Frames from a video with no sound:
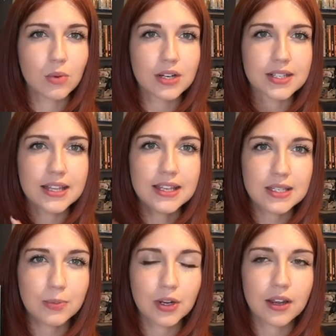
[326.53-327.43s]
Whereas in
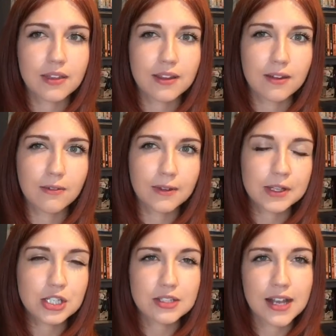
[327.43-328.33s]
this book the
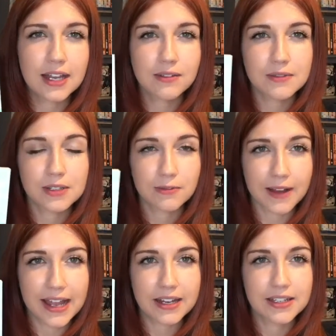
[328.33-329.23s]
village is kind of
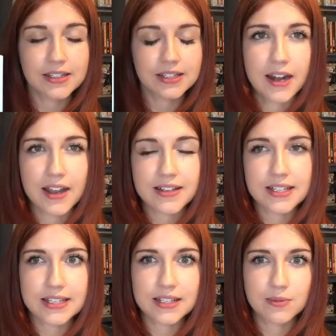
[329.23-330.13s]
divided. Araz
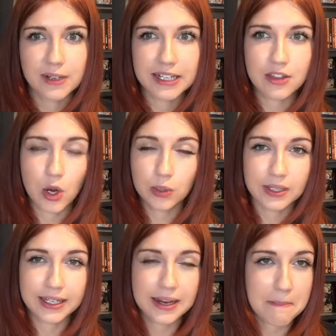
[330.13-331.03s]
is really the
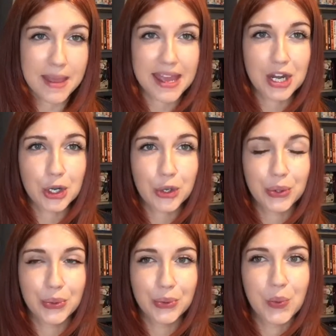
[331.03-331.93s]
only man
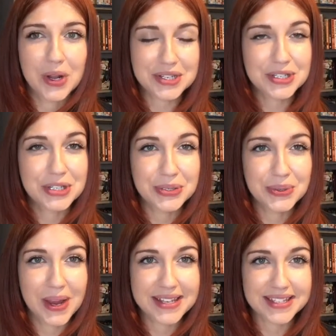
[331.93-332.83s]
who wants
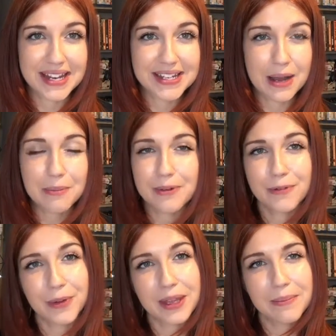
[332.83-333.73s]
to stand up
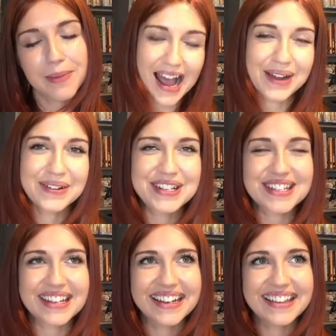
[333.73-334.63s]
for them. I would
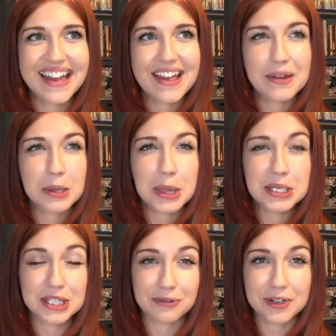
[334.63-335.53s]
say that the
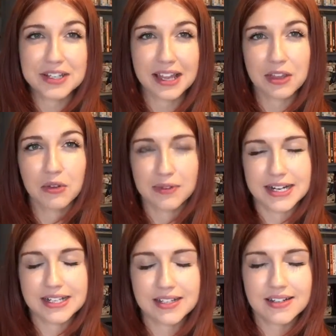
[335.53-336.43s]
difference, like the
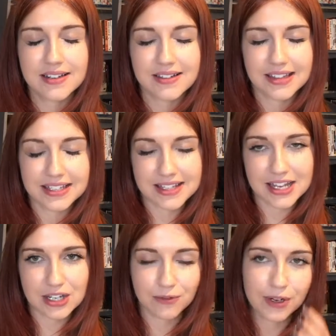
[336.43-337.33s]
reason there's
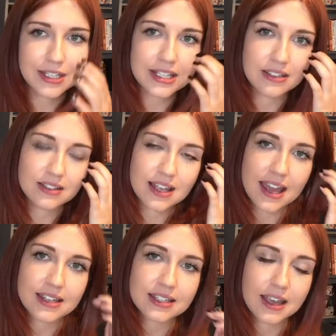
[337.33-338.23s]
that difference, is
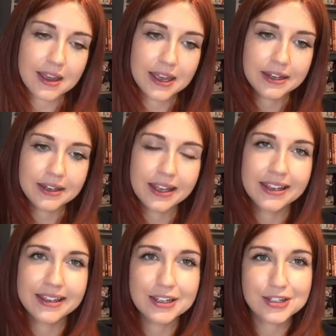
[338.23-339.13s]
that in
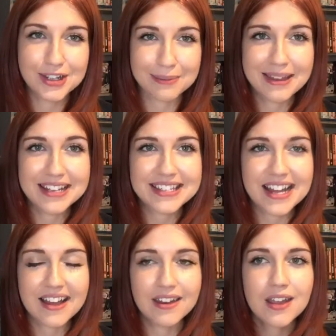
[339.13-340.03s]

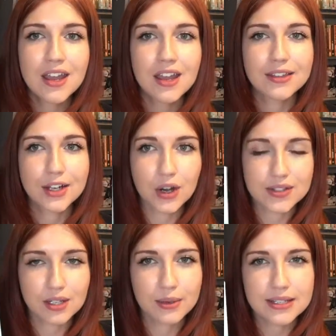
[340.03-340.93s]
Turkmenistan the
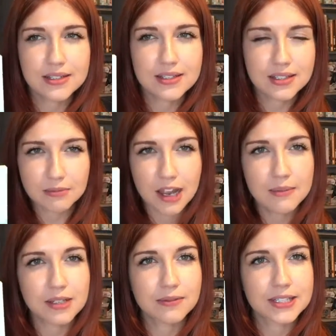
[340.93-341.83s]
consequences
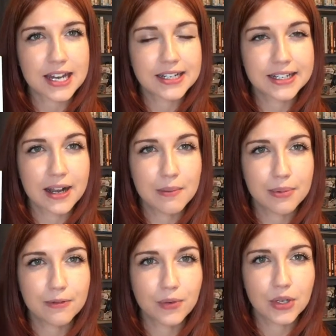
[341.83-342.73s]
sometimes of standing up
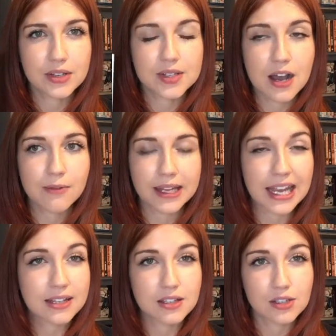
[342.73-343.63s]
for yourself
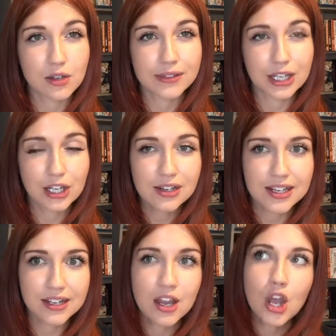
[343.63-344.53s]
against the Soviet
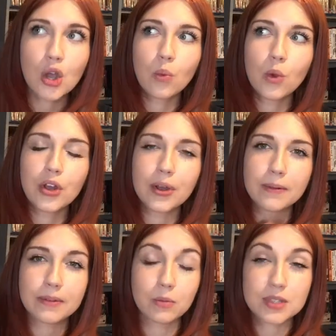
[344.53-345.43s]
Union were
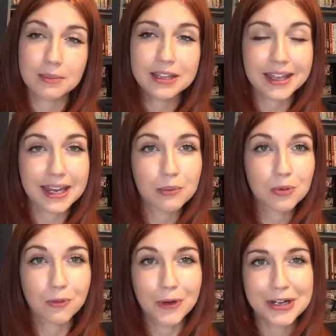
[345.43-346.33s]
something they kept
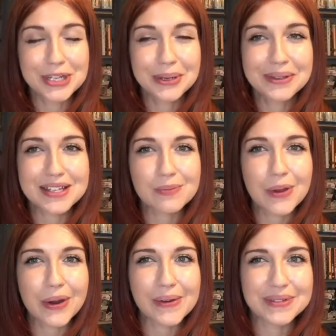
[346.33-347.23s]
referring to in this
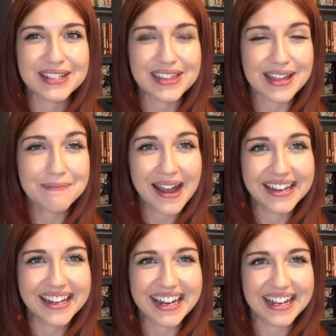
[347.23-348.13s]
book, was that they might
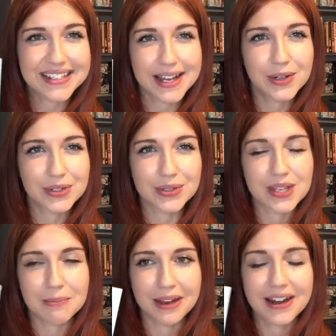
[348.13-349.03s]
get exiled to
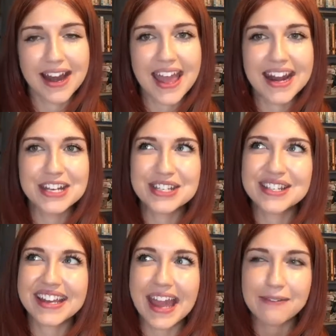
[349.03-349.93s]
Siberia. And I just
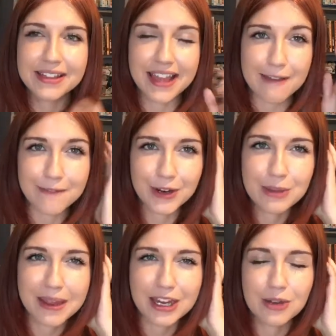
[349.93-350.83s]
think having that fear in the
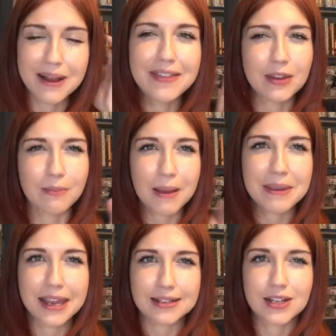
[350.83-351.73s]
back of your mind that you might
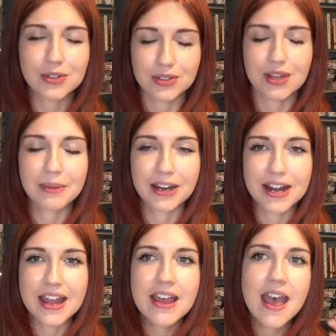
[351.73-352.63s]
be exiled to
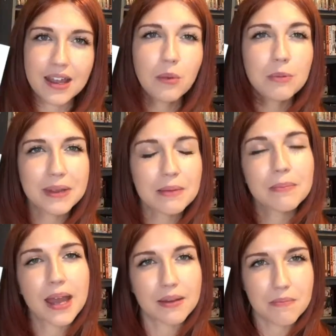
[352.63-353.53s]
Siberia, it would be
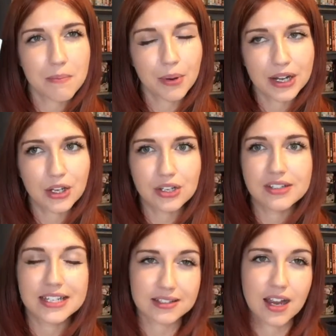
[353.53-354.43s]
a pretty
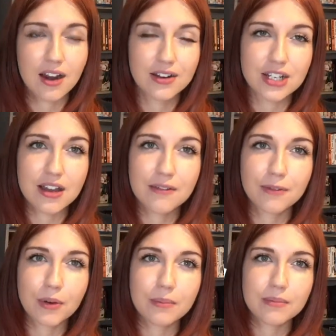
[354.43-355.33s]
good discourager
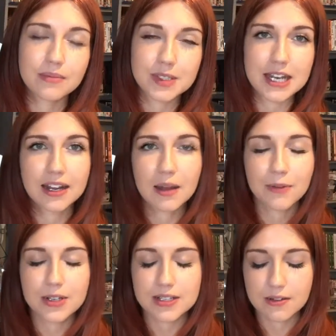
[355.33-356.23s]
from standing up
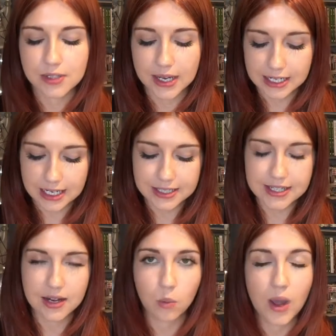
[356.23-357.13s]
for yourself. So I can
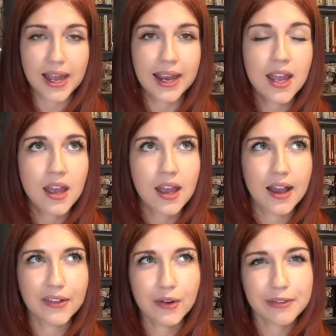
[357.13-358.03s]
understand why
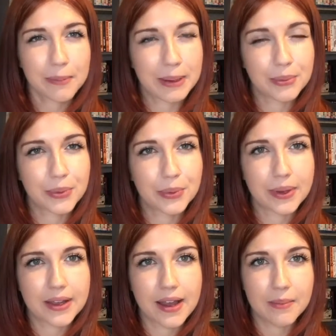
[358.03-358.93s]
a lot of the people
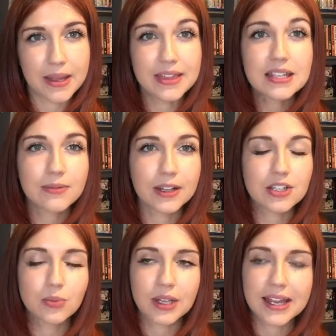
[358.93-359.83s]
in this
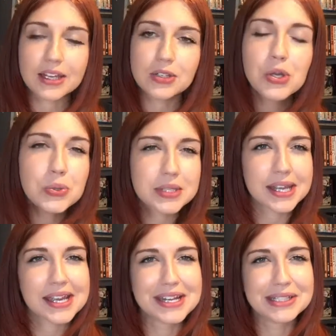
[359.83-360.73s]
village were like too
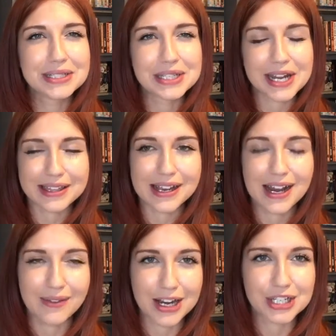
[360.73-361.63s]
scared to take that
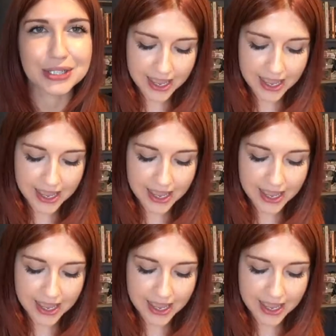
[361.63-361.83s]
kind of action.